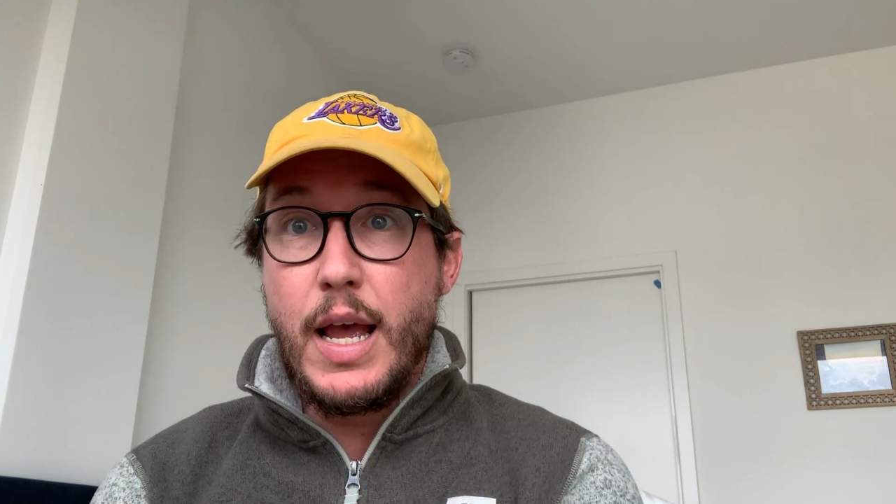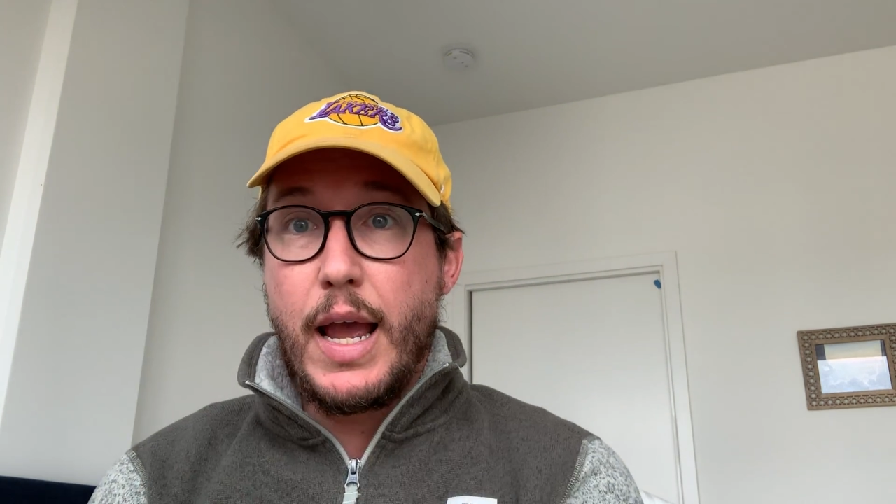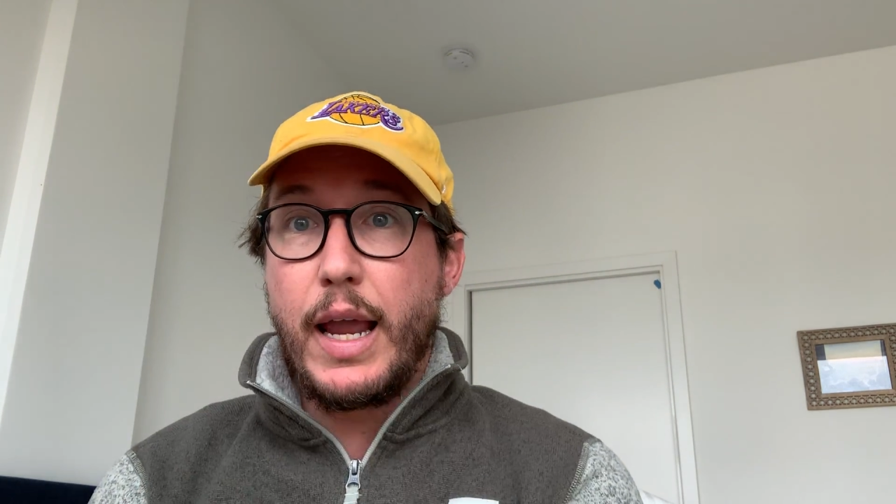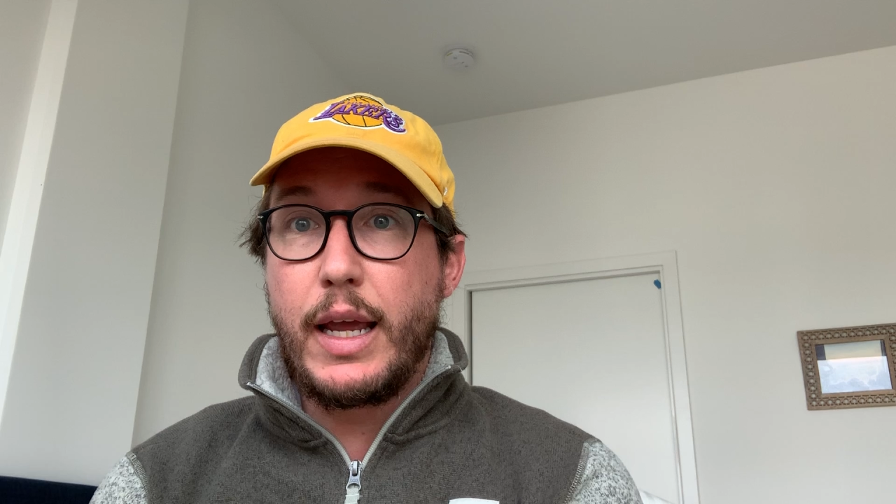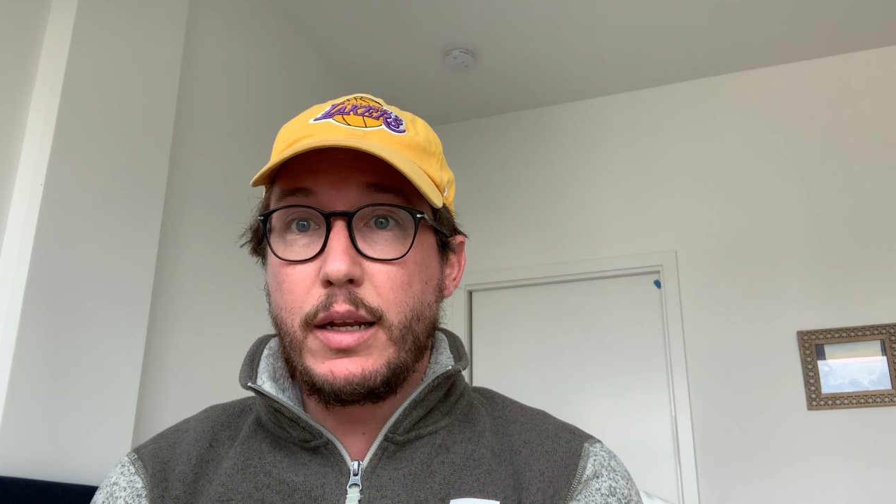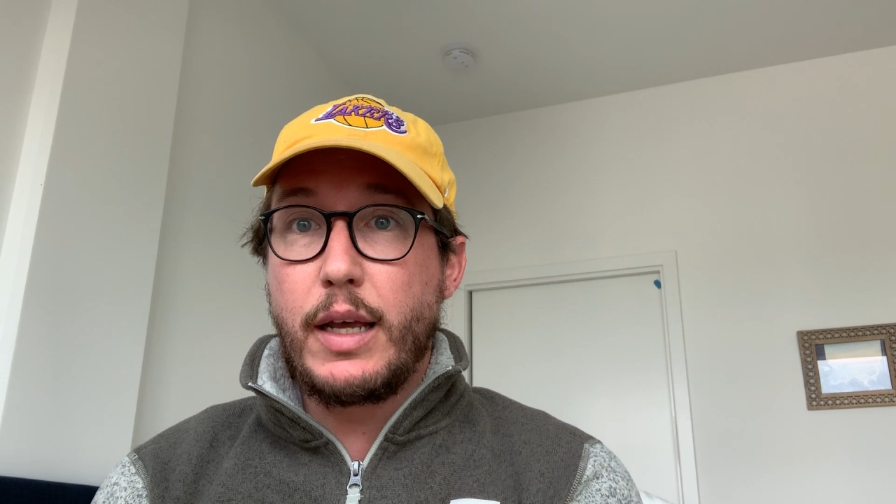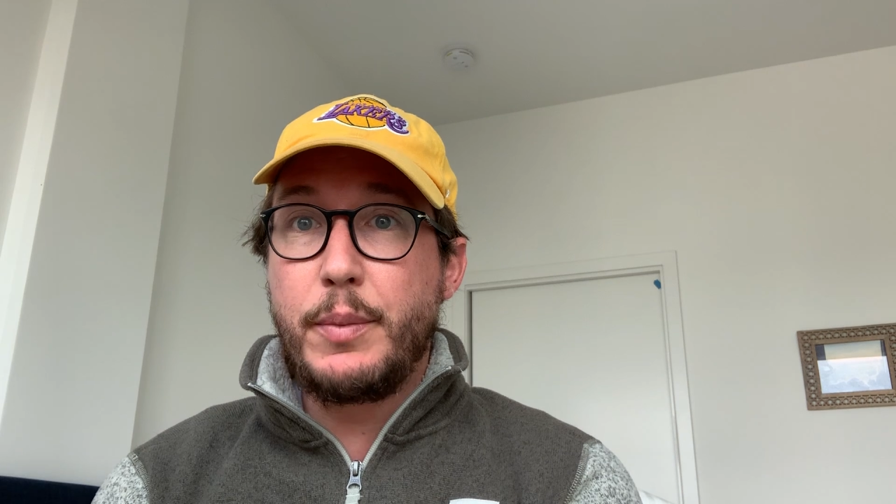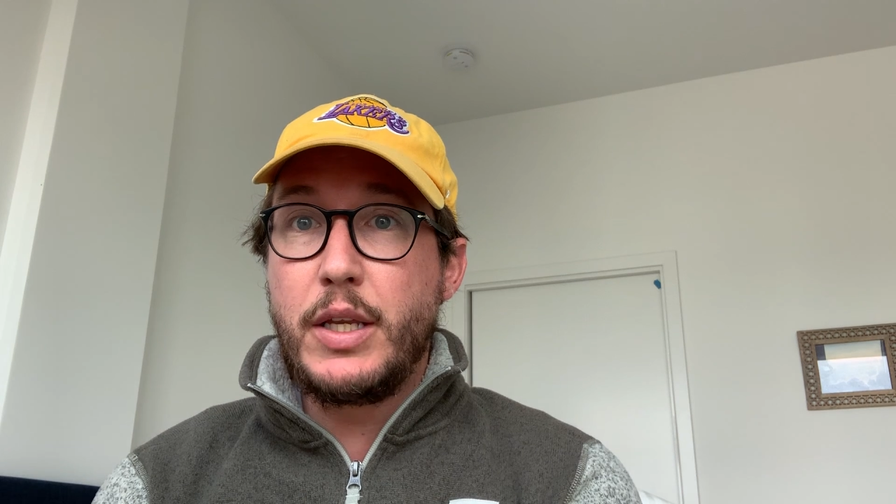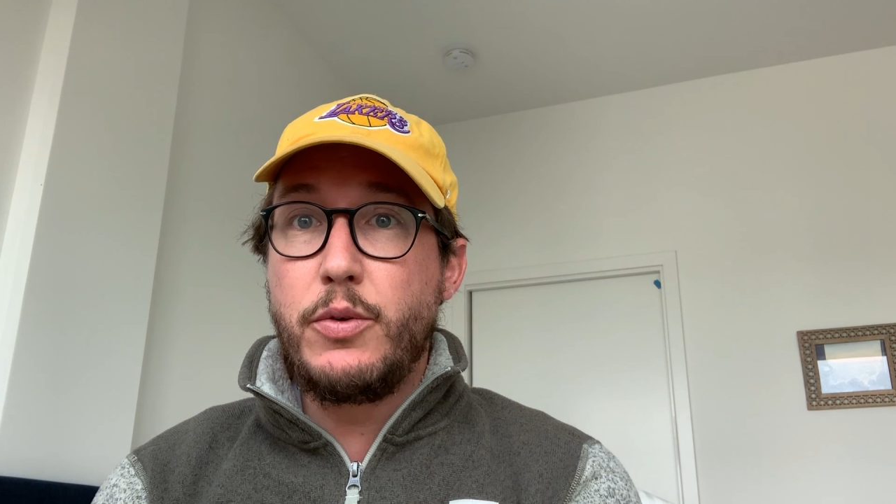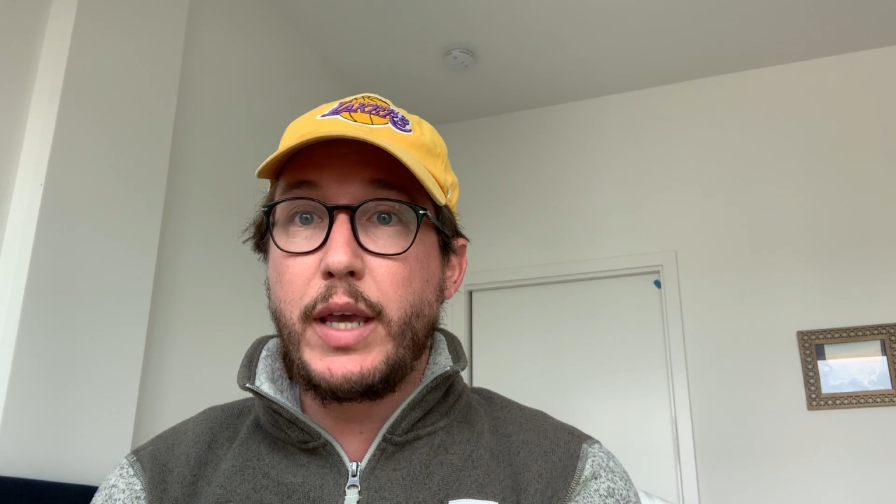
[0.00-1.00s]
And I
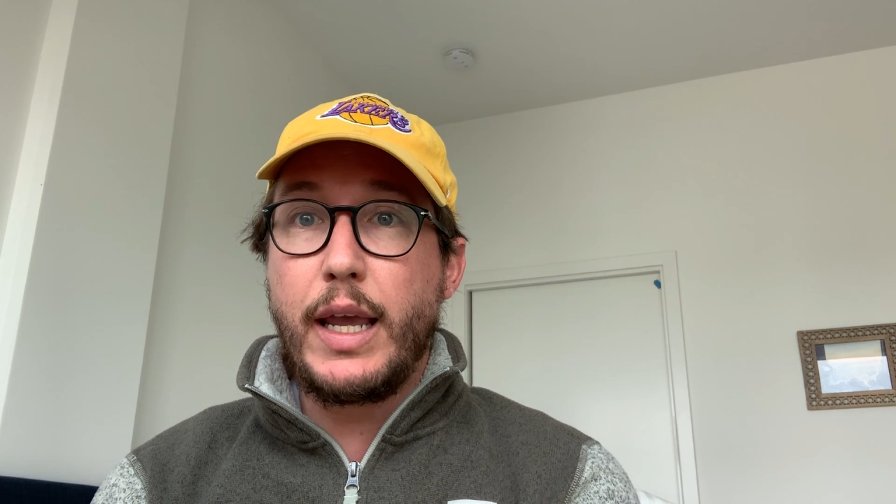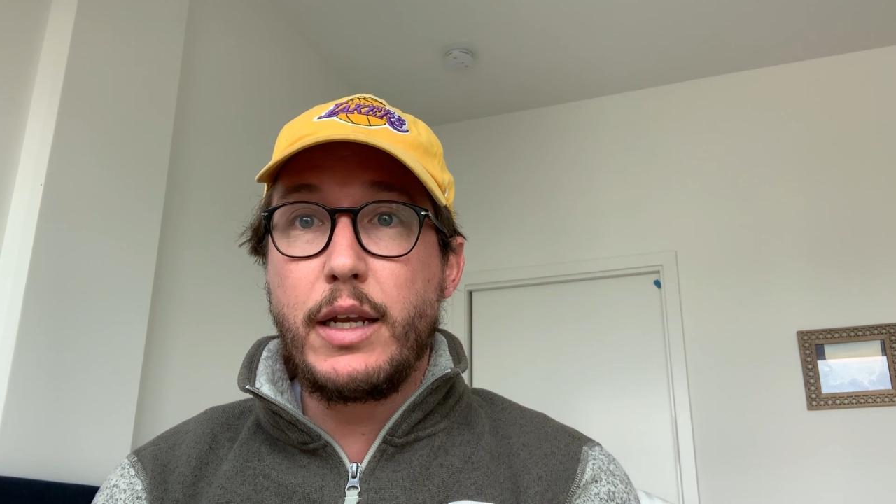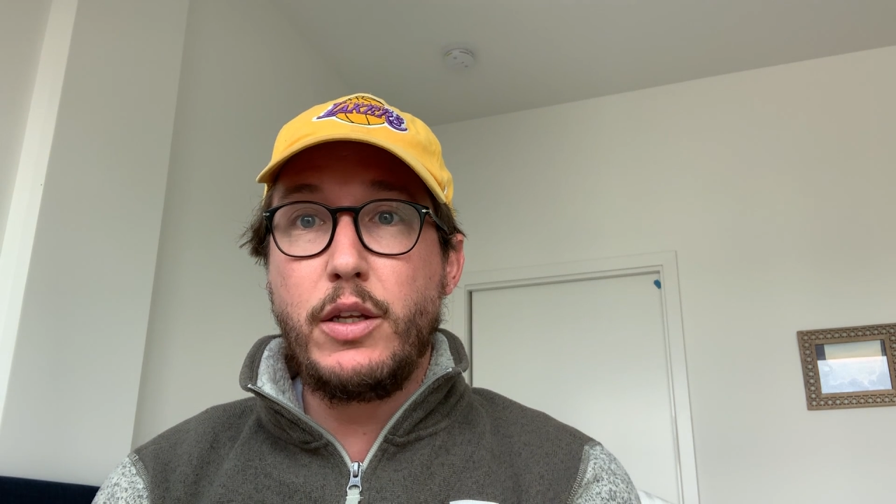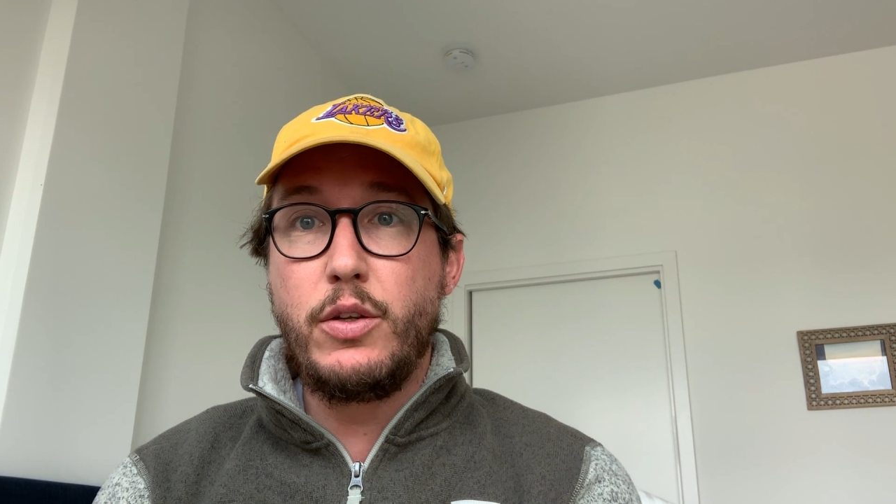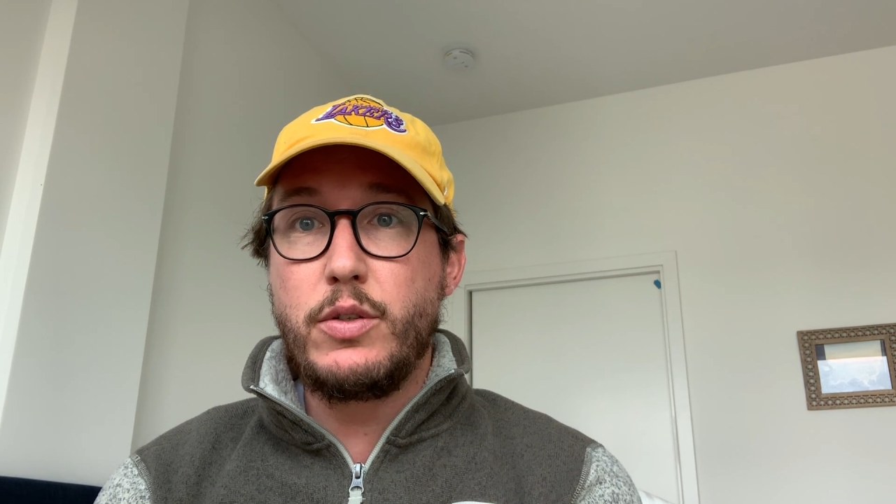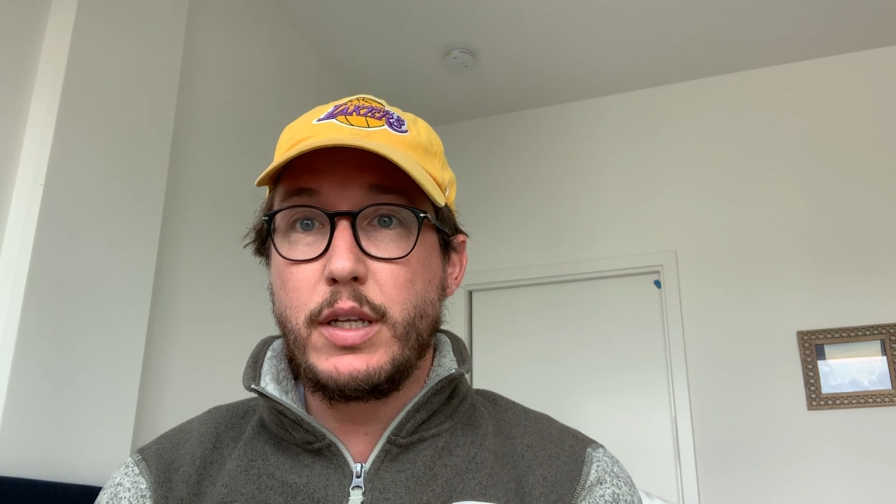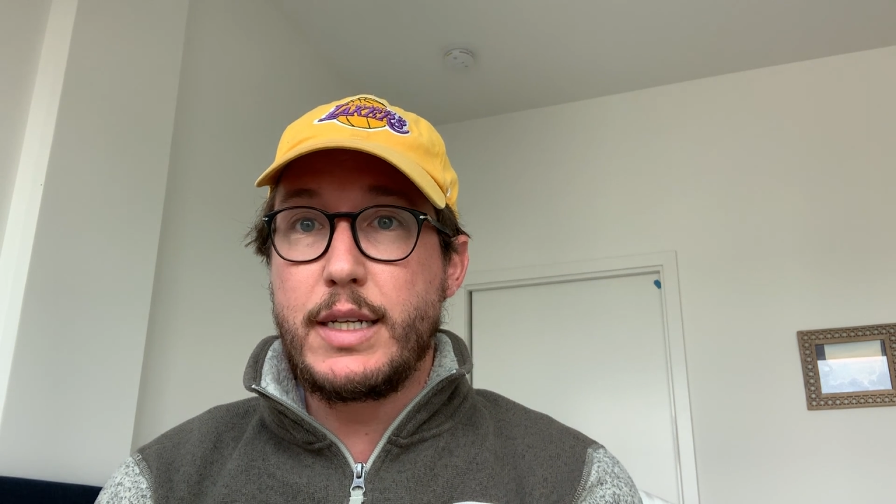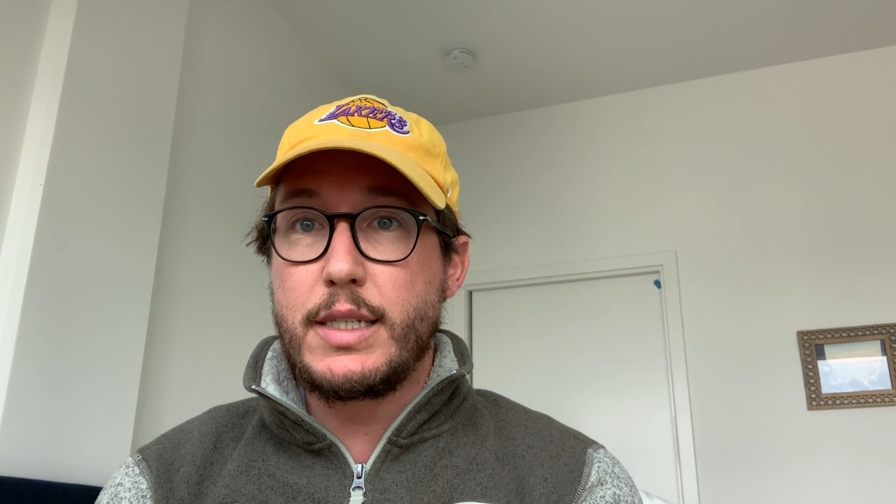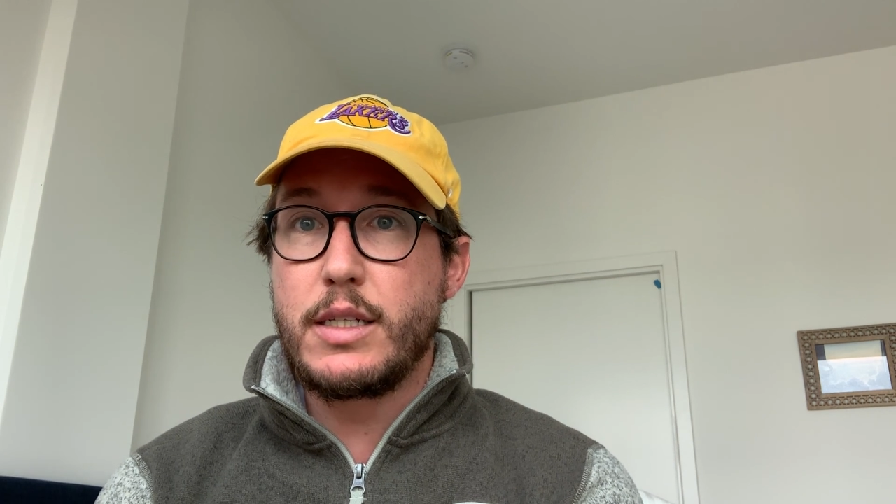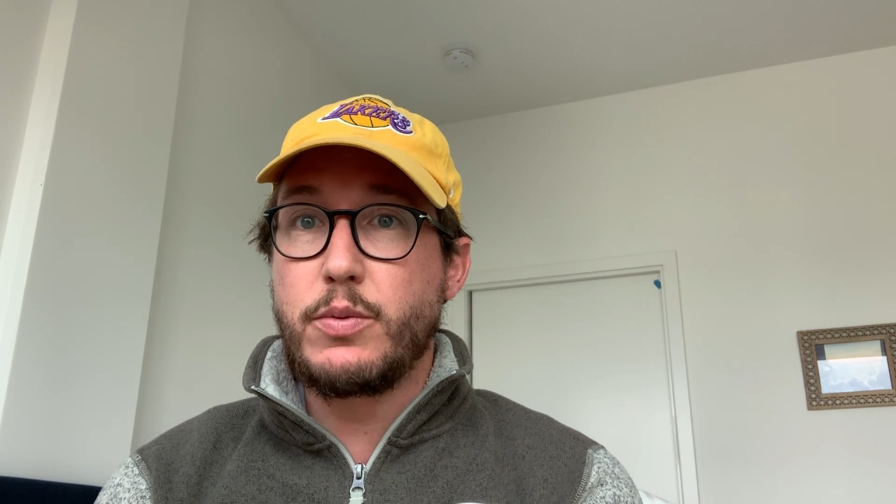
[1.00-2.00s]
mean, you can utilize this.